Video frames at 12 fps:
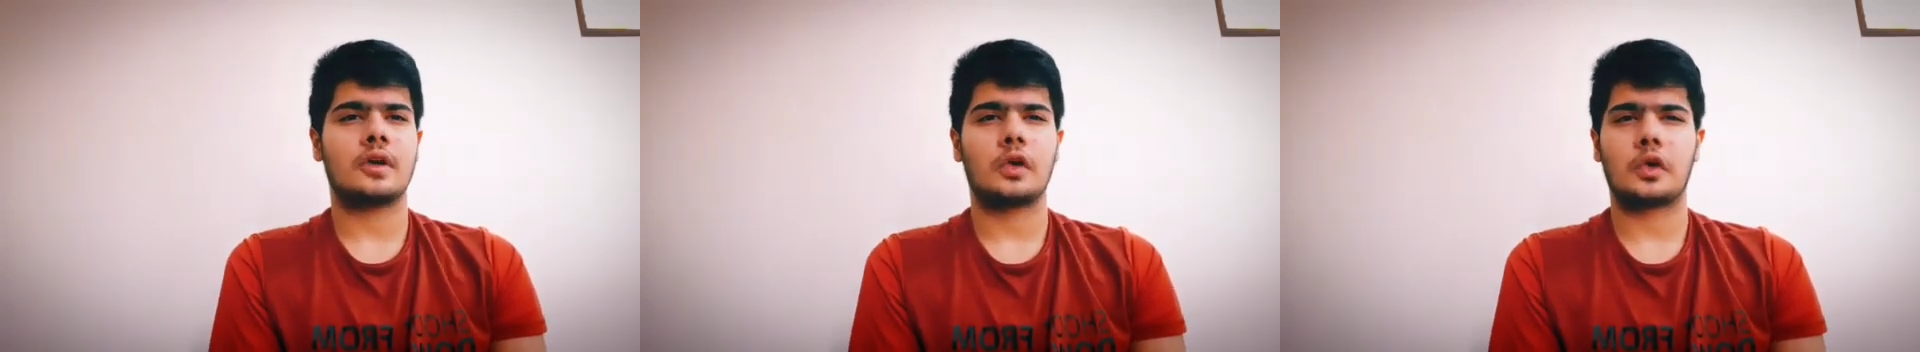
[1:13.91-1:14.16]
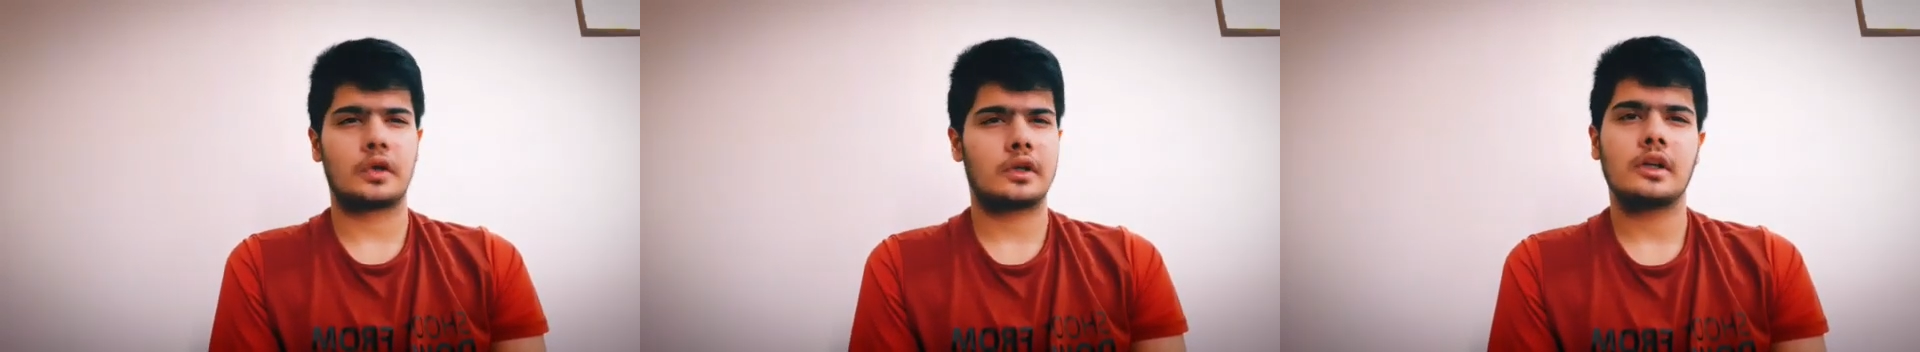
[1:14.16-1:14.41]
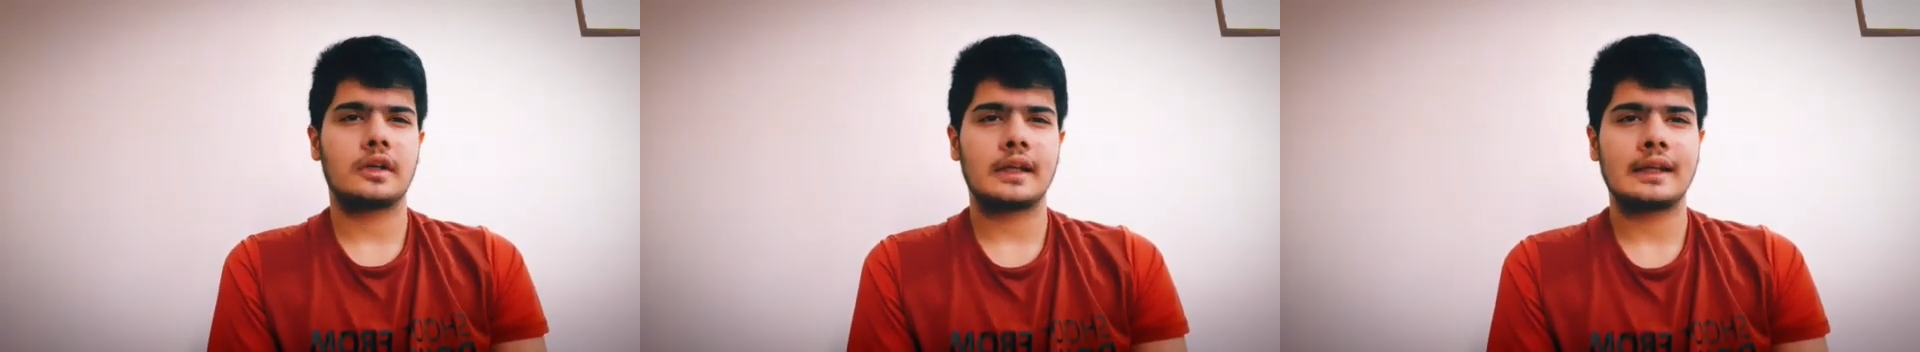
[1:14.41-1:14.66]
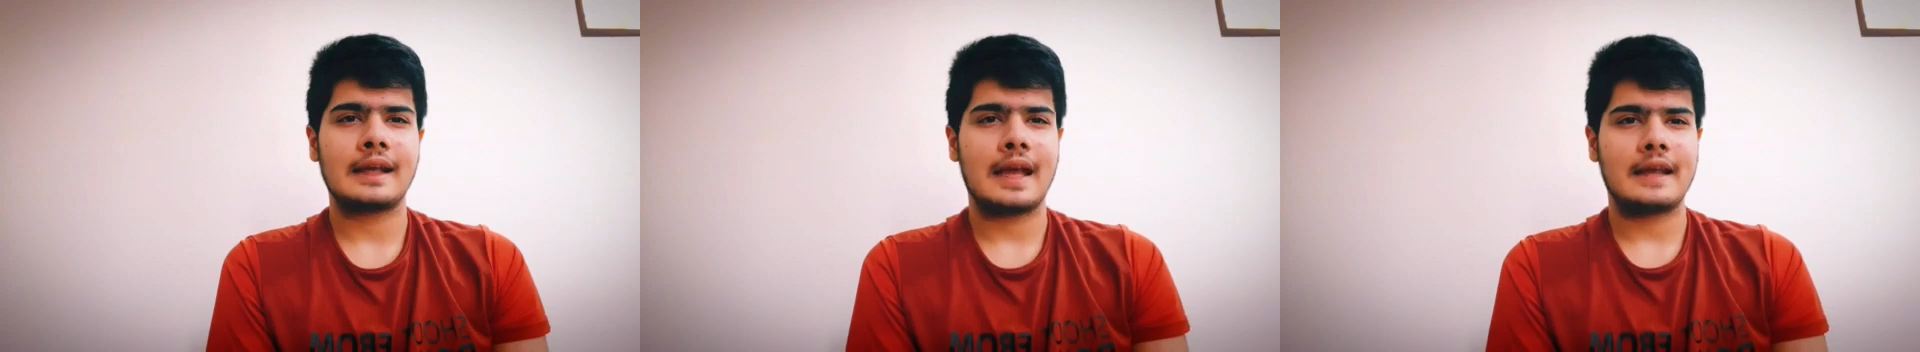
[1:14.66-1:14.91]
rote
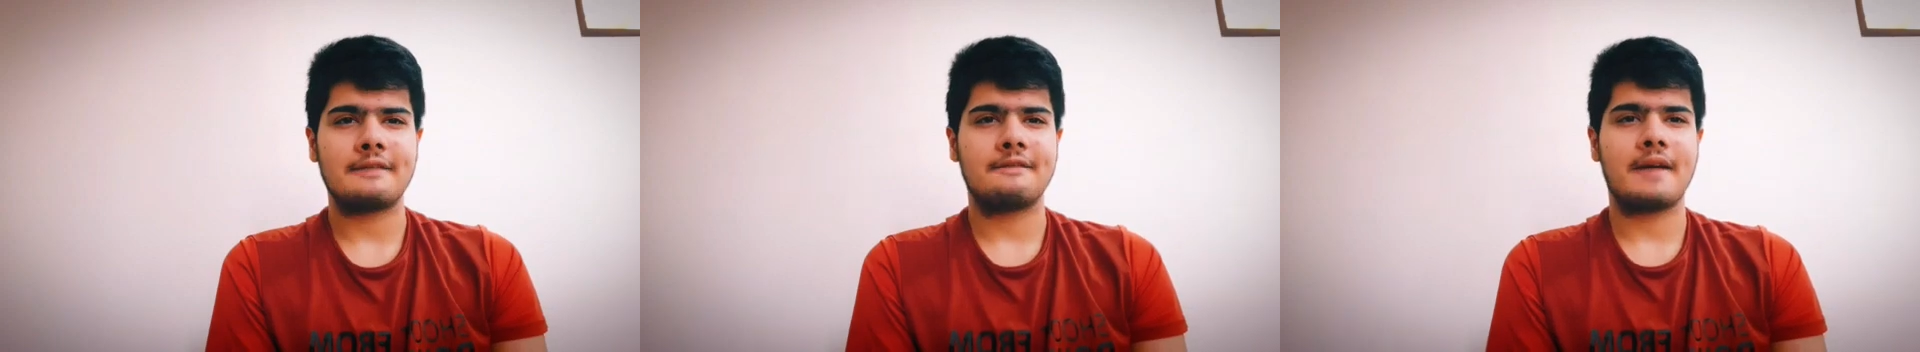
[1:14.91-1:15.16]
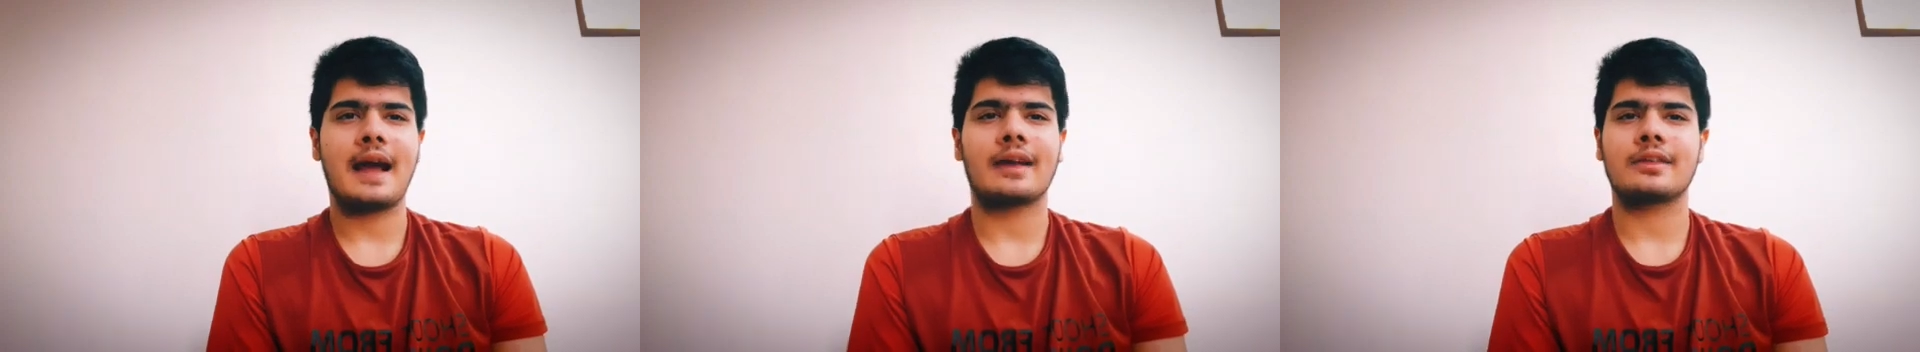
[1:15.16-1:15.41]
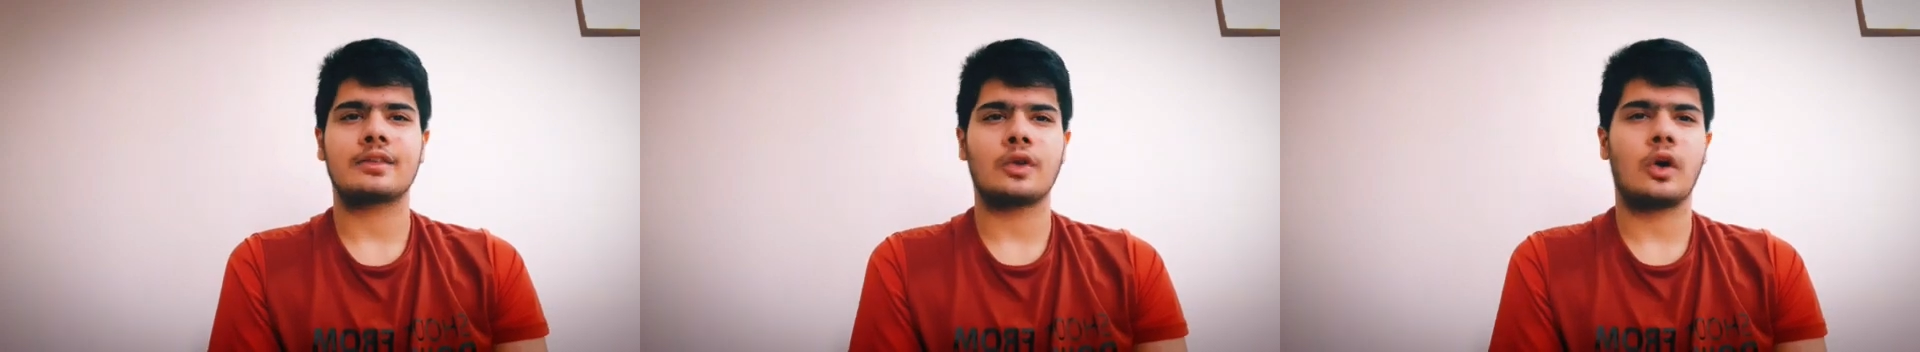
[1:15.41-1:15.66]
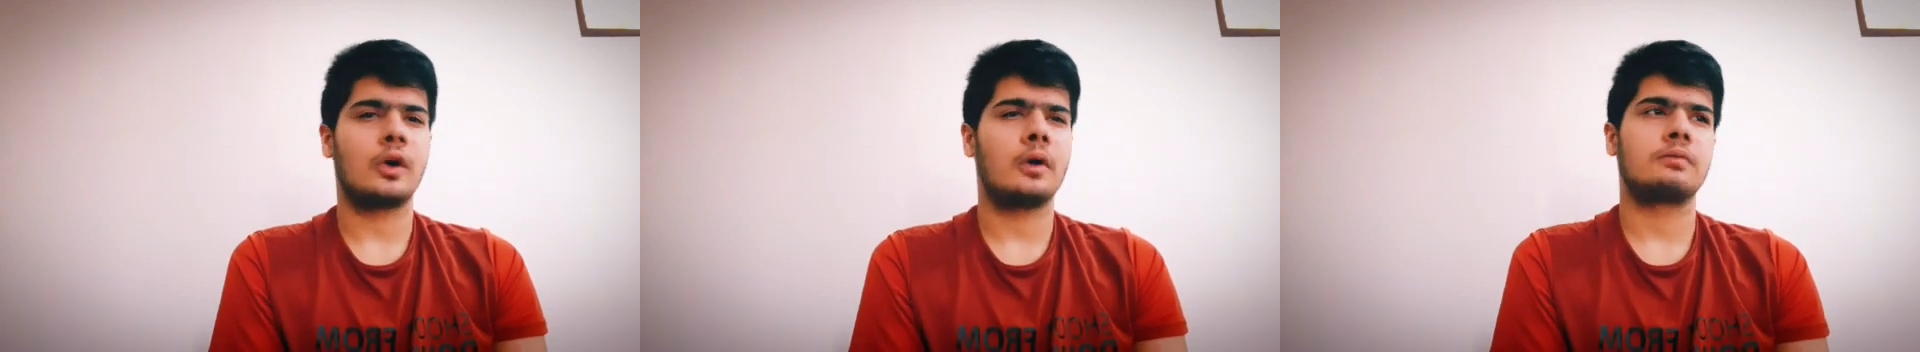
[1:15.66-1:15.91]
learning and facts
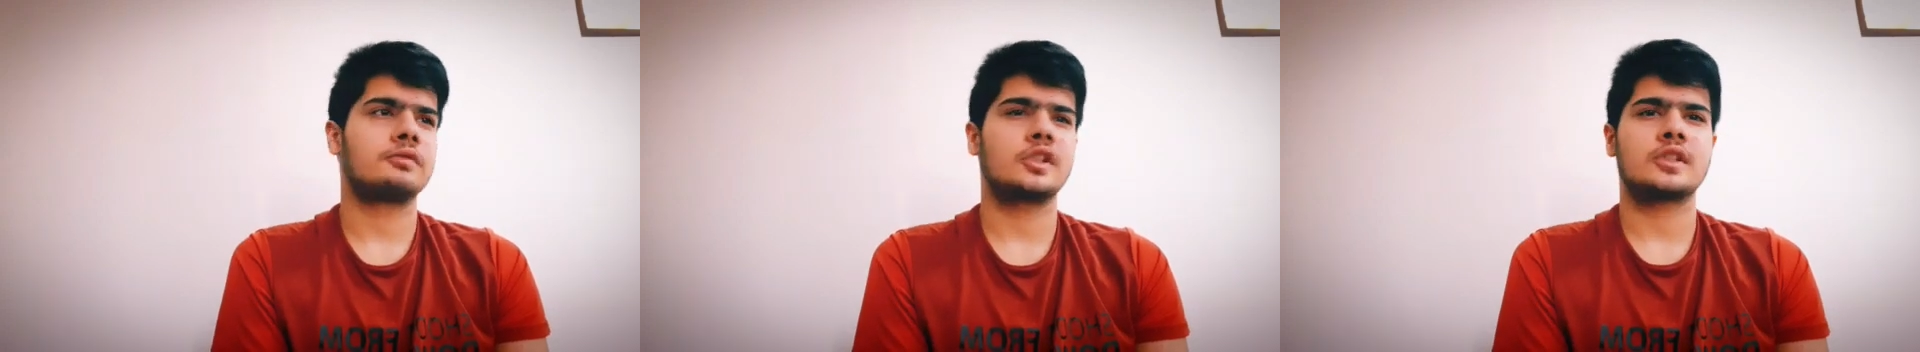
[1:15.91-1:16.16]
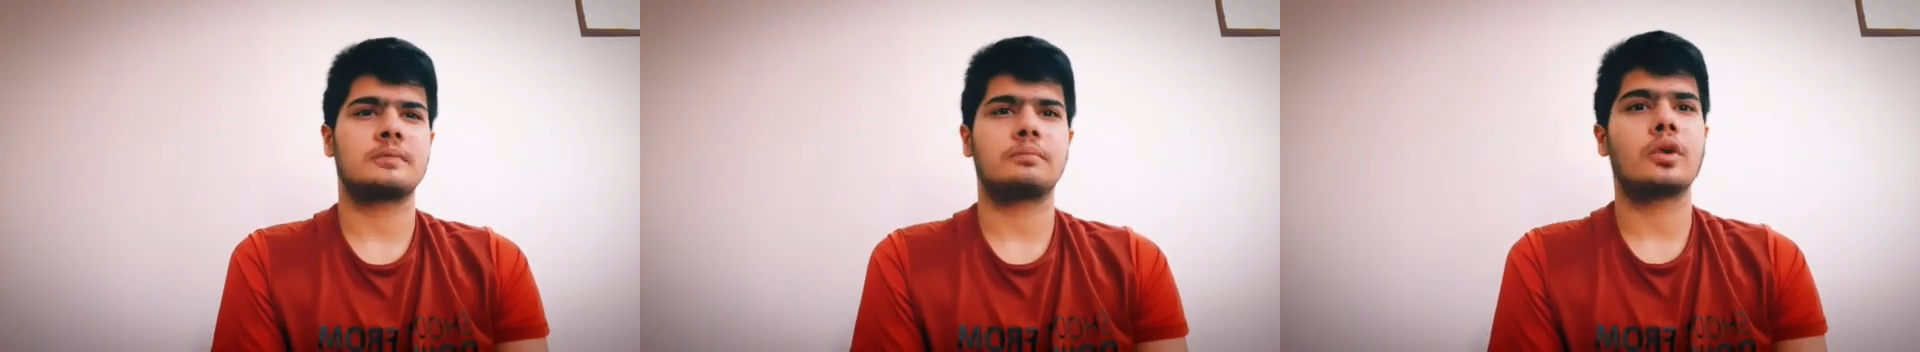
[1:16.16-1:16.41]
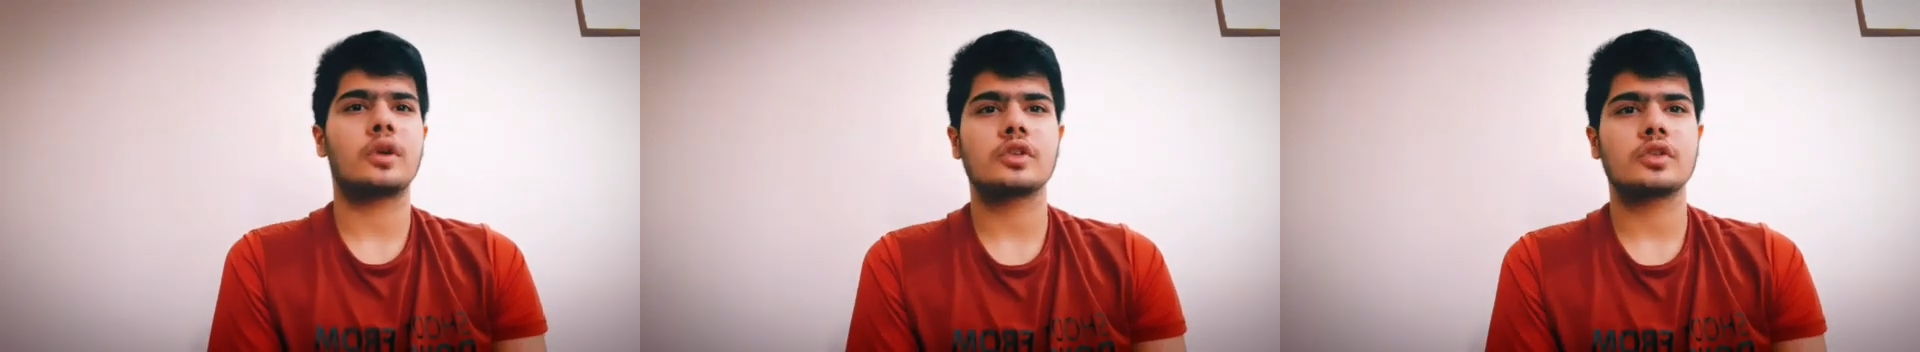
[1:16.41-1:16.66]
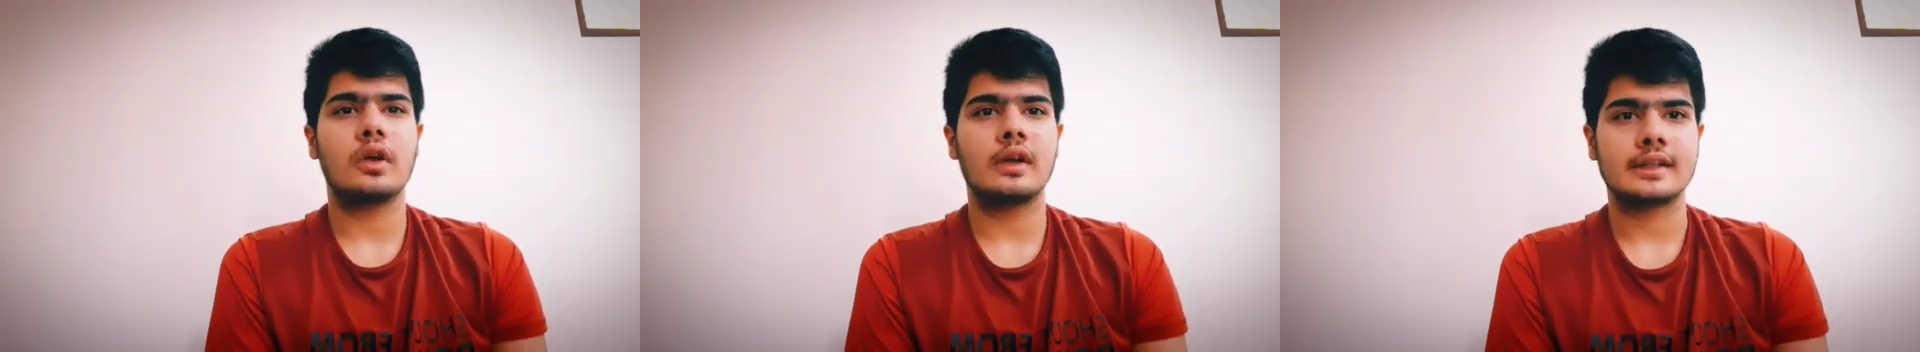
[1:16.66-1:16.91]
or just
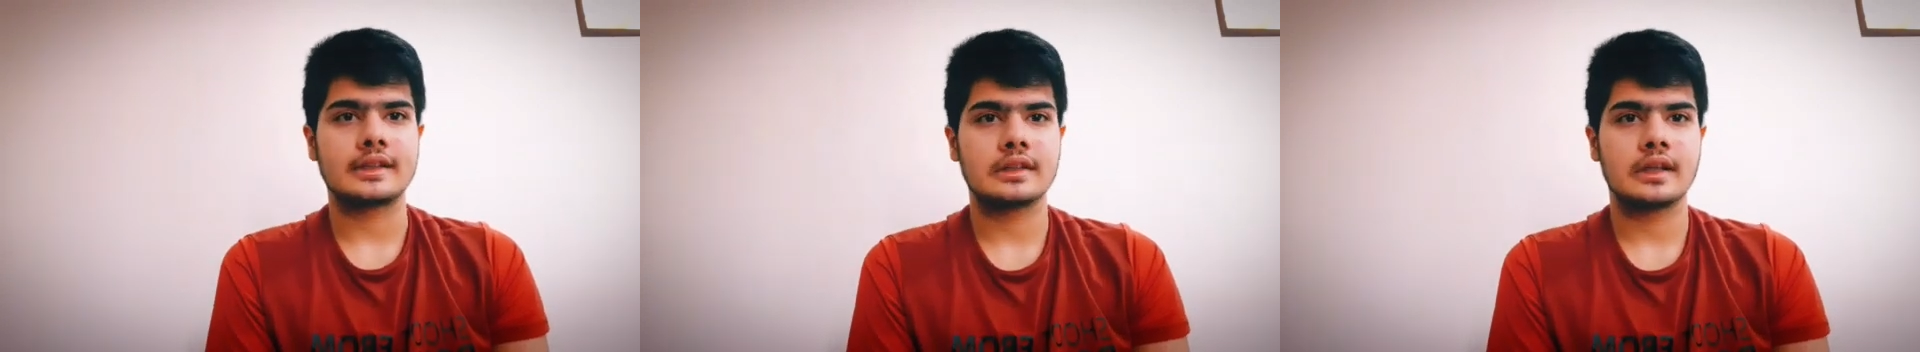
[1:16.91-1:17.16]
bookish knowledge.